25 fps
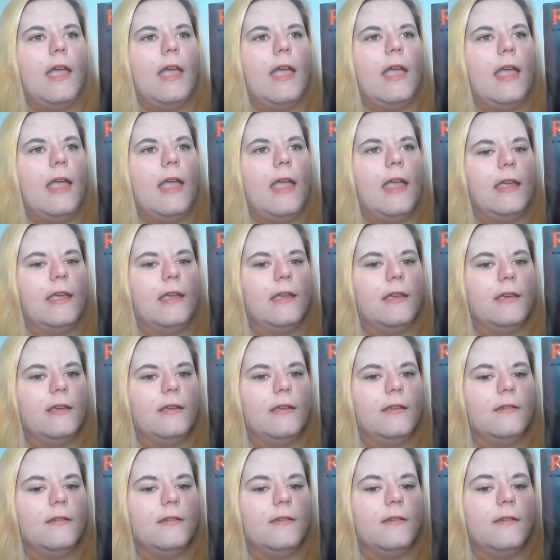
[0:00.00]

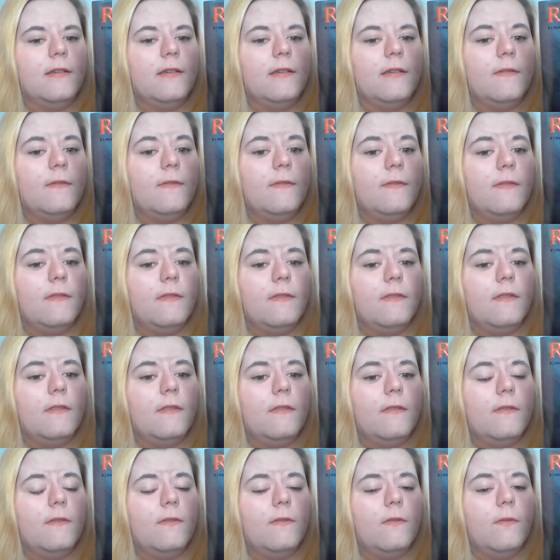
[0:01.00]
And
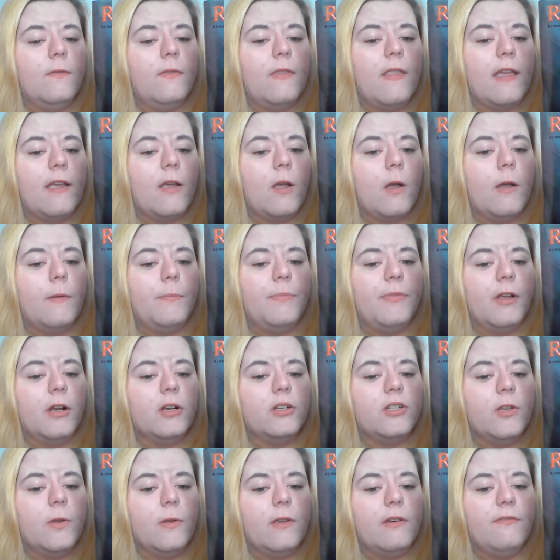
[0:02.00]
when they go up there
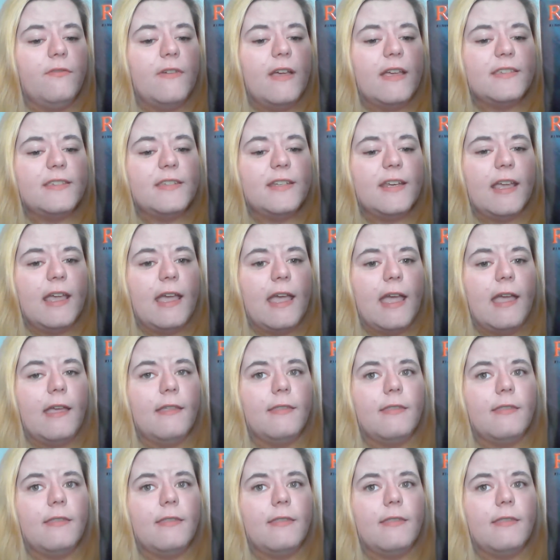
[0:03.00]
to investigate,